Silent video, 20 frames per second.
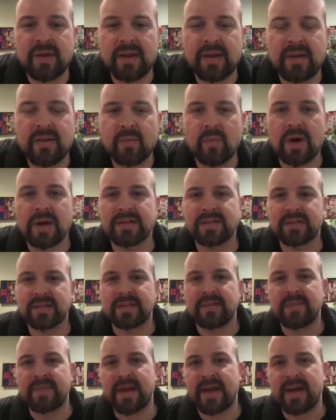watching
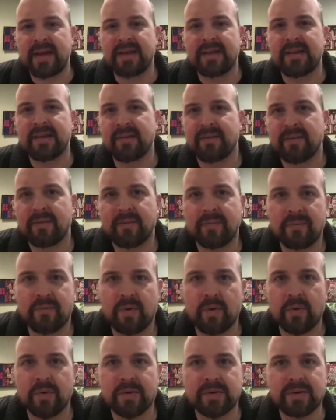them not in the
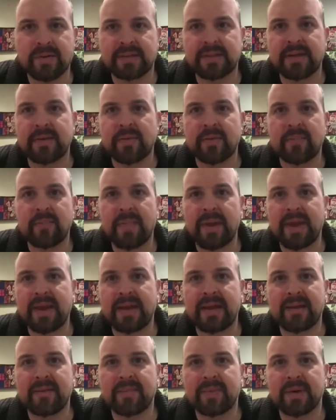order that they were
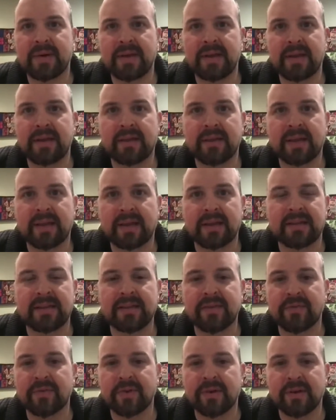made, but in like a
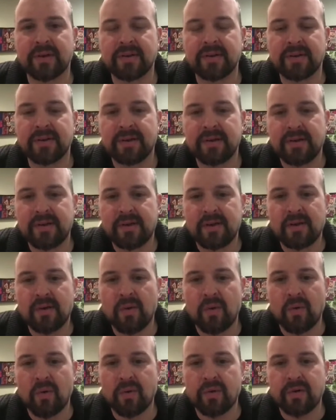different
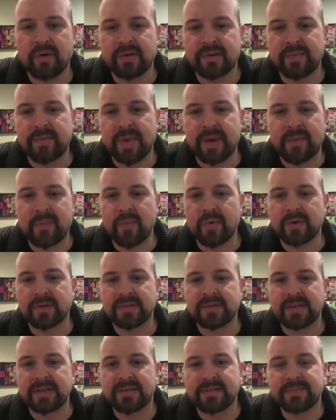order to make more
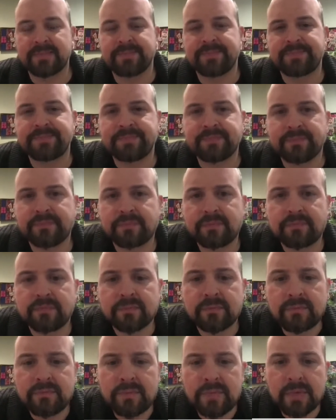sense.
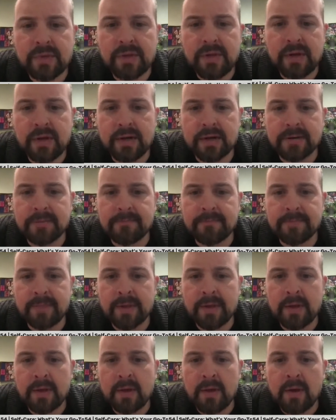
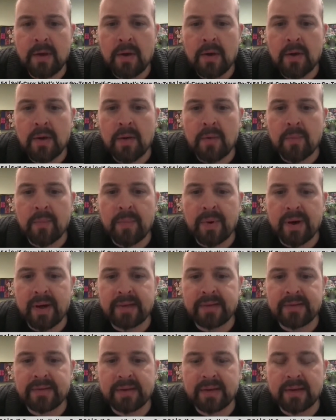
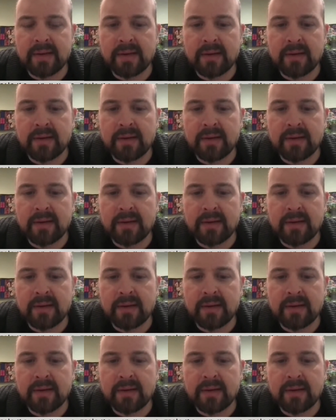But